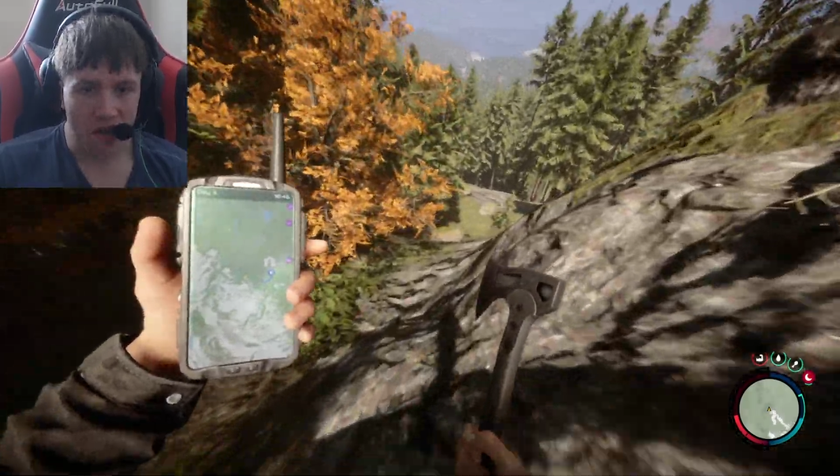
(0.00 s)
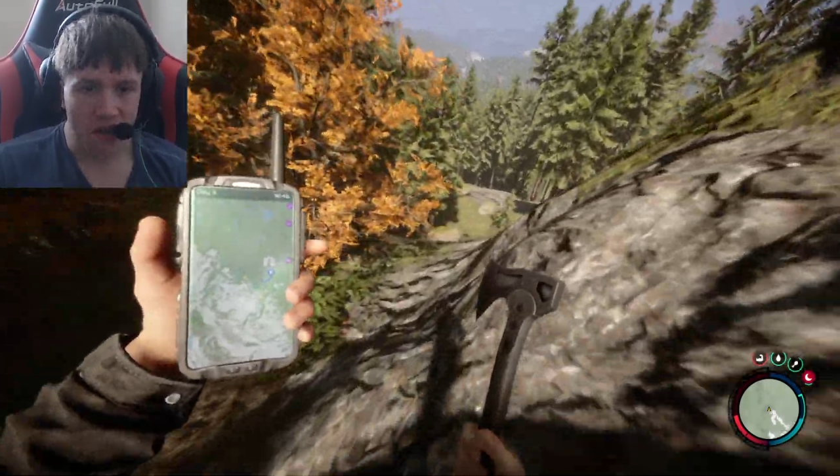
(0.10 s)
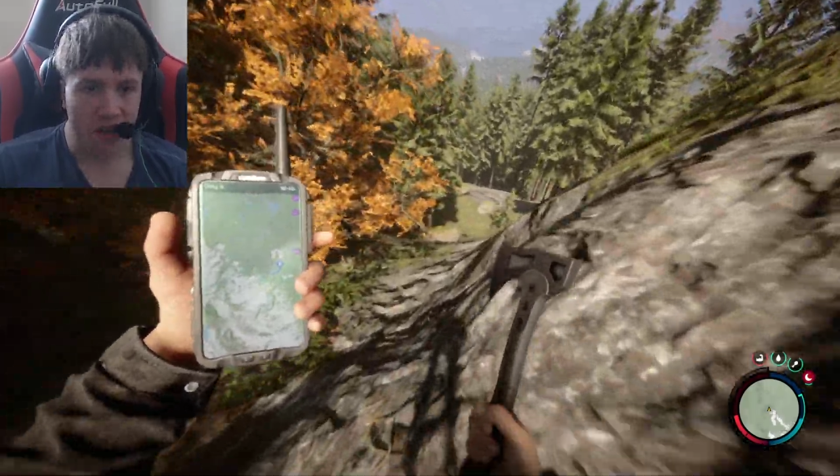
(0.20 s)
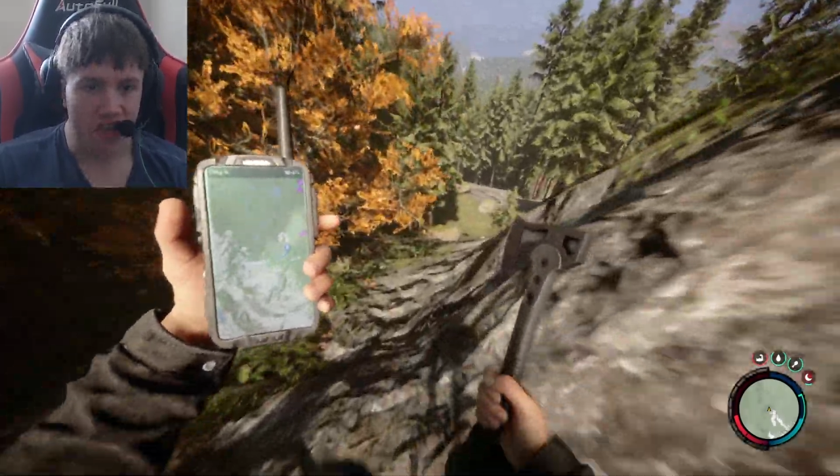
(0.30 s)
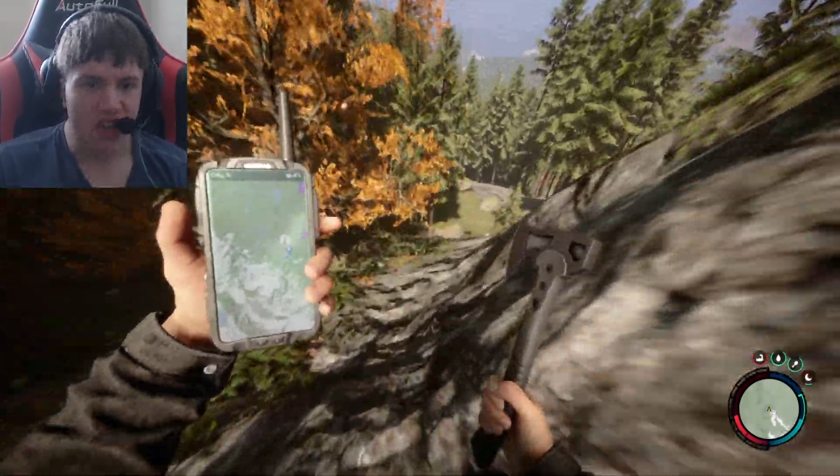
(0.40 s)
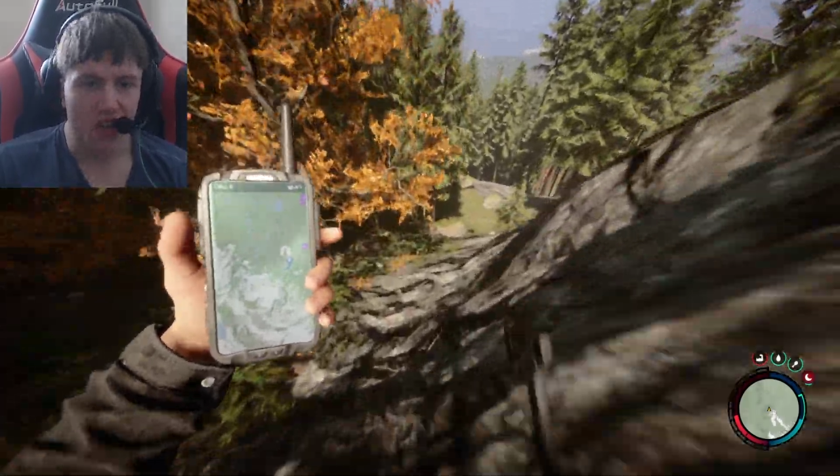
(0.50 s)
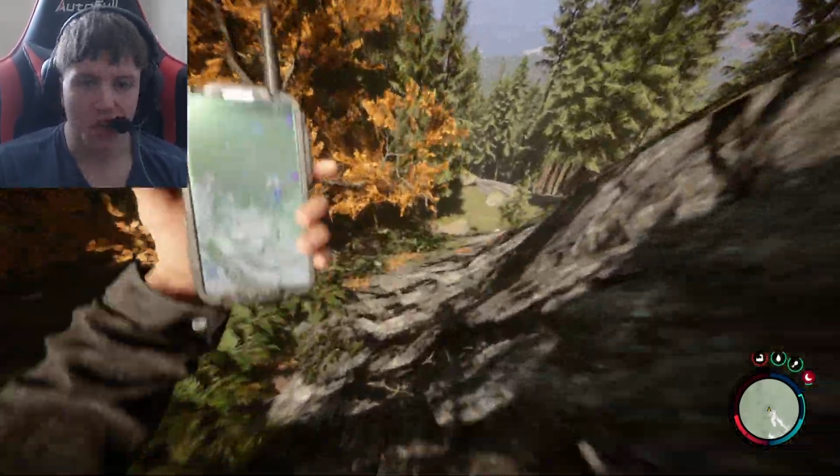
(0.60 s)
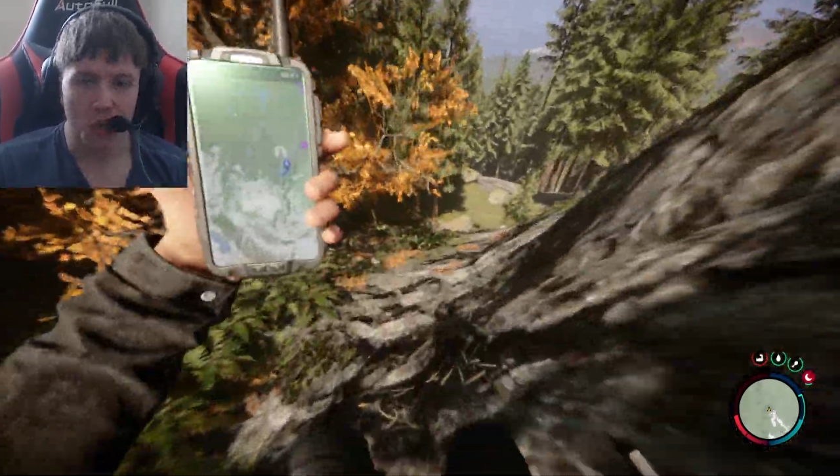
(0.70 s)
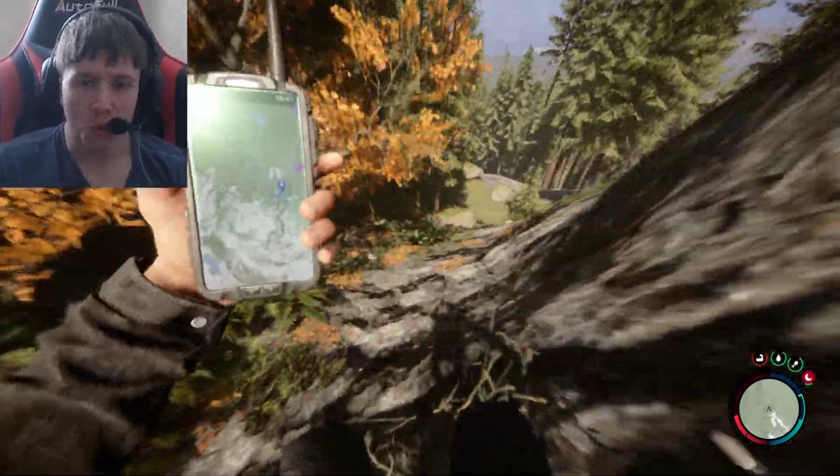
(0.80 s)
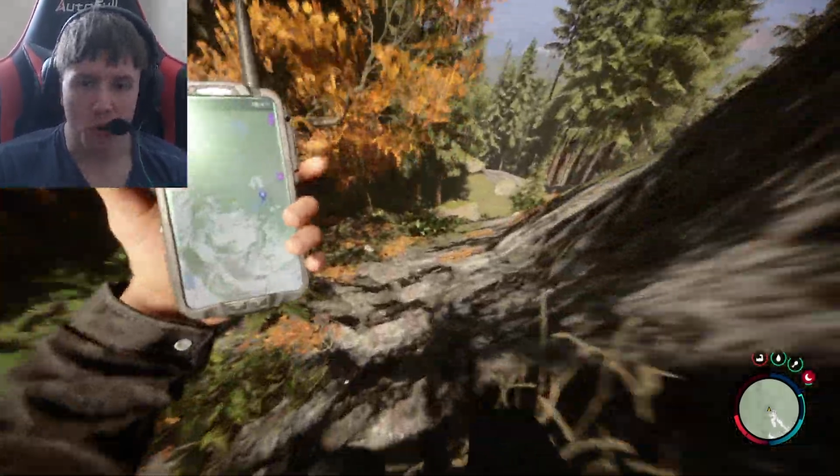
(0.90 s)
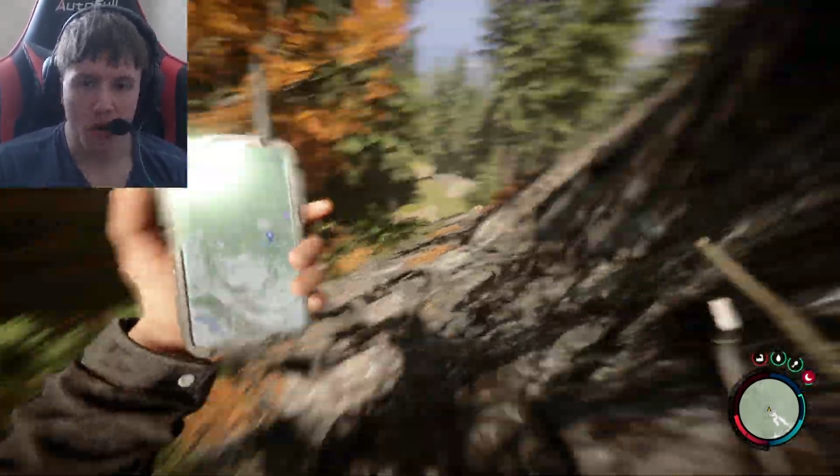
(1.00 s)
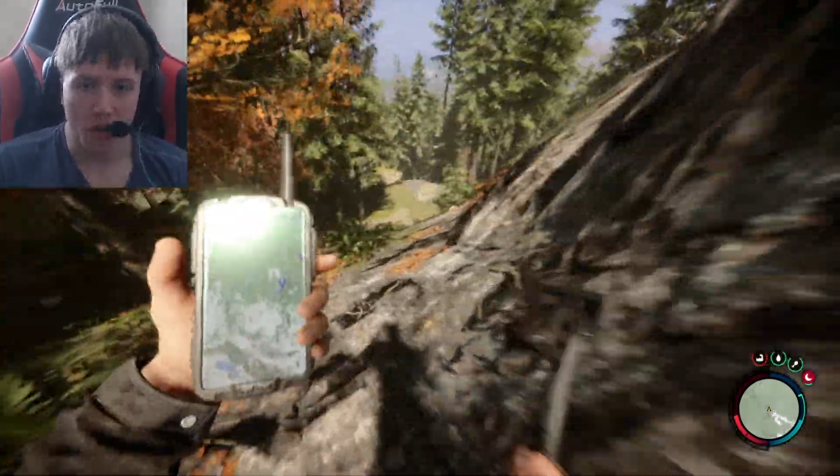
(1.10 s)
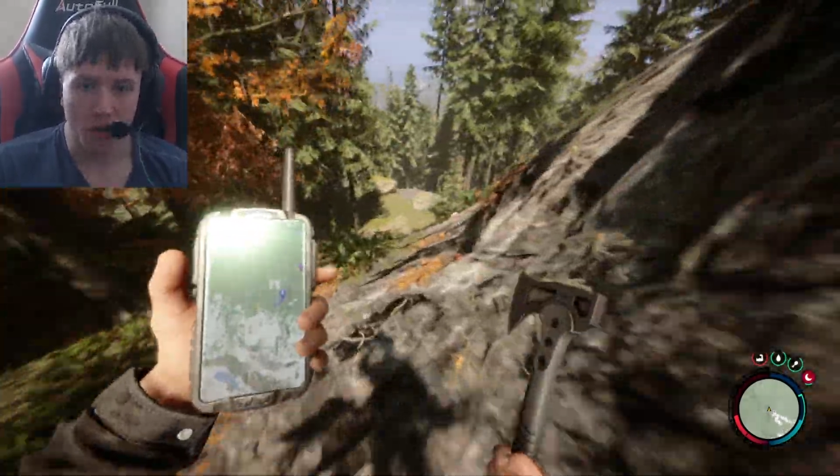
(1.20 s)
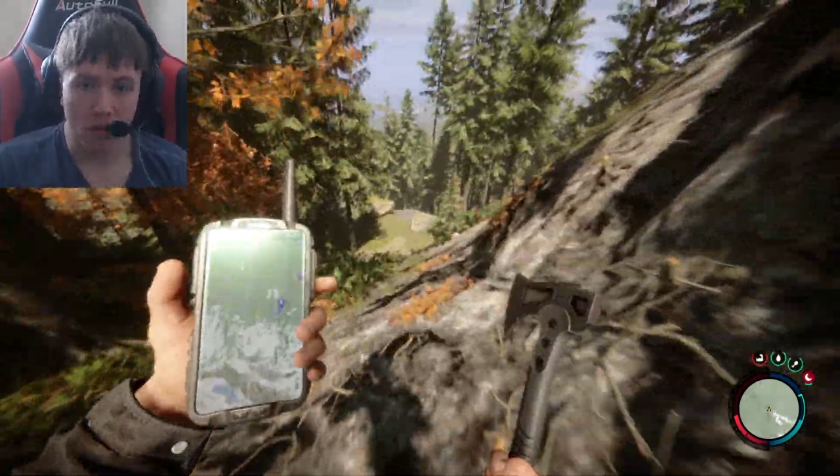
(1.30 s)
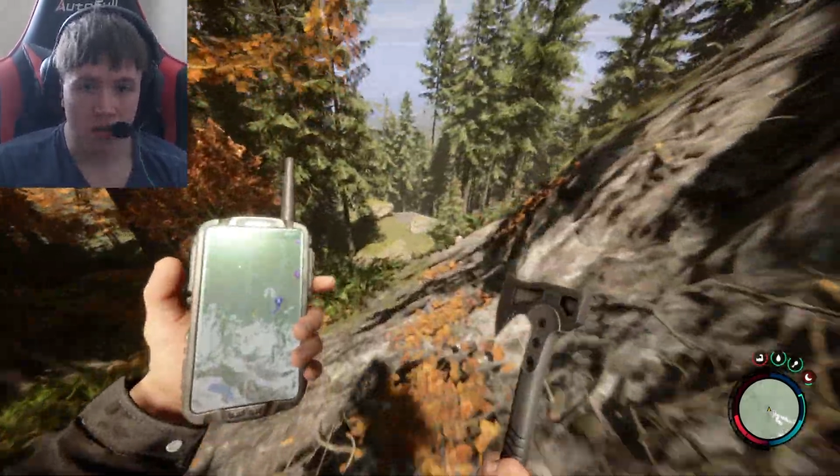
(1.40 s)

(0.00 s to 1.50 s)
us continue with